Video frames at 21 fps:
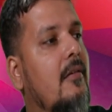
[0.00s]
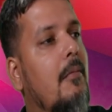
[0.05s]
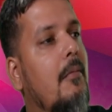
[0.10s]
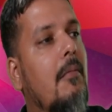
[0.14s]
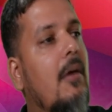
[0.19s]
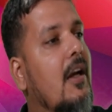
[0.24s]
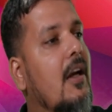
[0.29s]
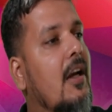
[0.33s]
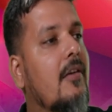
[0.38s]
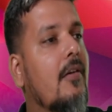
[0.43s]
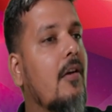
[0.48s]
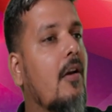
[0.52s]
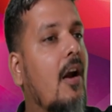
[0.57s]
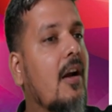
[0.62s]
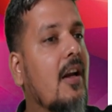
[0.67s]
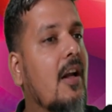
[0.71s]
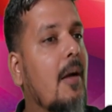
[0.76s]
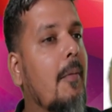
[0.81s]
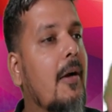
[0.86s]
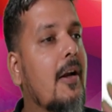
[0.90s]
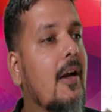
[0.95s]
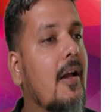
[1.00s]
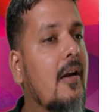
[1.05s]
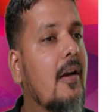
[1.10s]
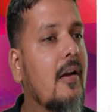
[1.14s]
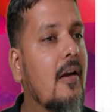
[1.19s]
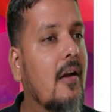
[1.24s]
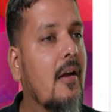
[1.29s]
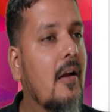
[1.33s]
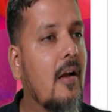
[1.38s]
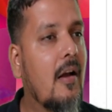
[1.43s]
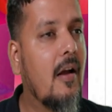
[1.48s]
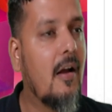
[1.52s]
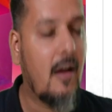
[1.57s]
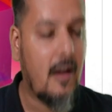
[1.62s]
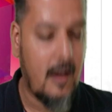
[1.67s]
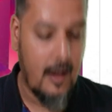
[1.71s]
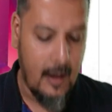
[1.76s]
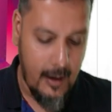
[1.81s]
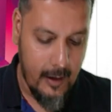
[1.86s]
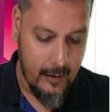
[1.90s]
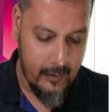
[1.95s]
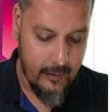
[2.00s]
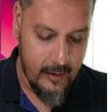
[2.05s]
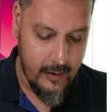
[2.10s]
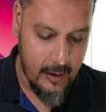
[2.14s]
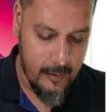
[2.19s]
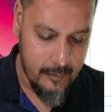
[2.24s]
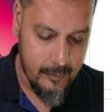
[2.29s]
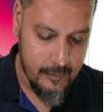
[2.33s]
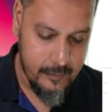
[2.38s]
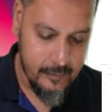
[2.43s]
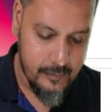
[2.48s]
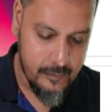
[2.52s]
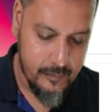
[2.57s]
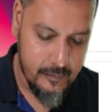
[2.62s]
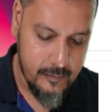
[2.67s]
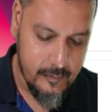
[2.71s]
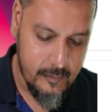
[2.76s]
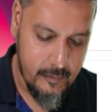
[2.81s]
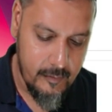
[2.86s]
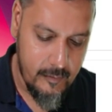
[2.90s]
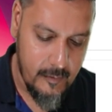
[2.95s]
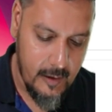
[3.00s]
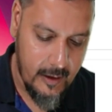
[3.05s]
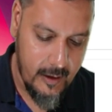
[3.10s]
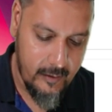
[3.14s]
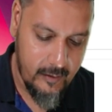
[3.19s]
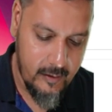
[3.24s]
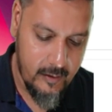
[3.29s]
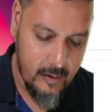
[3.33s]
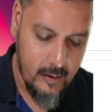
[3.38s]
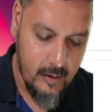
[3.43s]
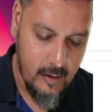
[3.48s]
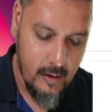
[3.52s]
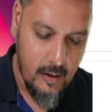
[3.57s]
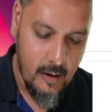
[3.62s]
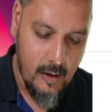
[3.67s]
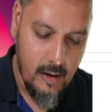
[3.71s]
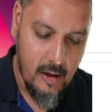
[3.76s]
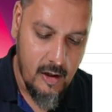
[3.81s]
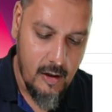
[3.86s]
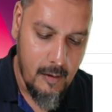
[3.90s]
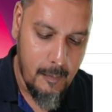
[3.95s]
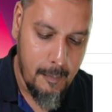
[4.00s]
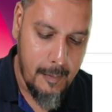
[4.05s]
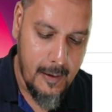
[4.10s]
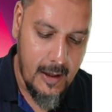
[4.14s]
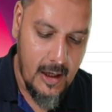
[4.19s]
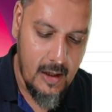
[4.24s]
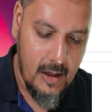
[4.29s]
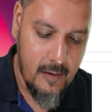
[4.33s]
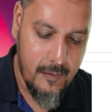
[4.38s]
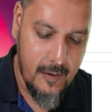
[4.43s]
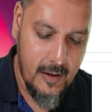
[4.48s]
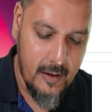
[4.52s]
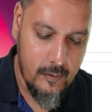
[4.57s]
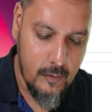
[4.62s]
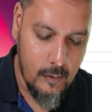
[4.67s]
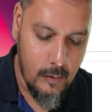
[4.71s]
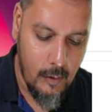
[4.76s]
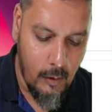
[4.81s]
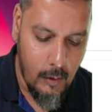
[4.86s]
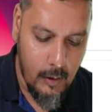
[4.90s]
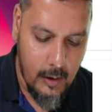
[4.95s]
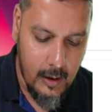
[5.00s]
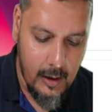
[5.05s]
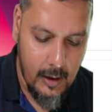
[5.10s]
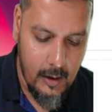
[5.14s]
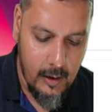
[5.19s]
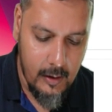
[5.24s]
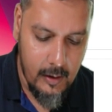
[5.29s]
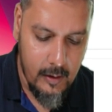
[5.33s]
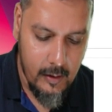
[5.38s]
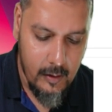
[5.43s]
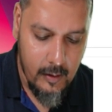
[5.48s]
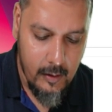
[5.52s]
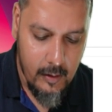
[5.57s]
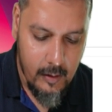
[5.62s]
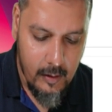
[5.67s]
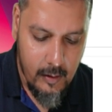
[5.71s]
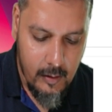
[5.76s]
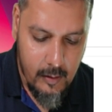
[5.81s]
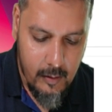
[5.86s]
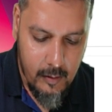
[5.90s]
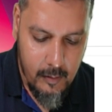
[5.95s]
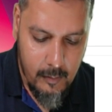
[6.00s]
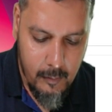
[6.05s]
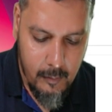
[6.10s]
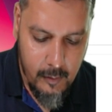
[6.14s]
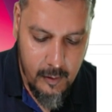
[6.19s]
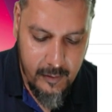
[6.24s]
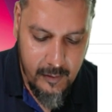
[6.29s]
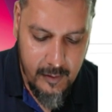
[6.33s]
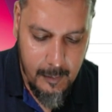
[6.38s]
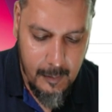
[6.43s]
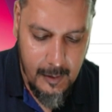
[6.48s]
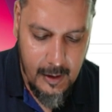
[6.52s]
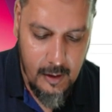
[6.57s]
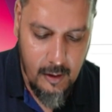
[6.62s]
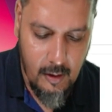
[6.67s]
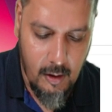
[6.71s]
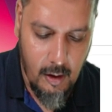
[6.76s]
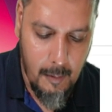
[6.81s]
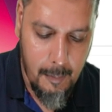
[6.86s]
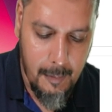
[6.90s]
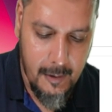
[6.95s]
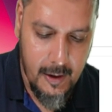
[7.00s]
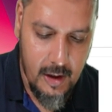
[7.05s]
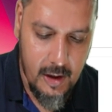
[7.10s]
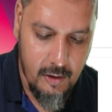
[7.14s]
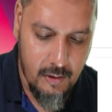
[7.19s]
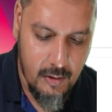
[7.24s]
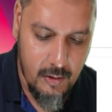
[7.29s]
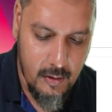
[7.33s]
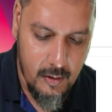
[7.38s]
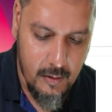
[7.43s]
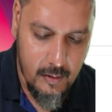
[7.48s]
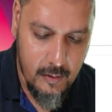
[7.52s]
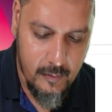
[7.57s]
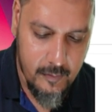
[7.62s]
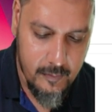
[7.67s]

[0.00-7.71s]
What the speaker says: But it will not come under RCM. Next. Paid fees to local municipal corporation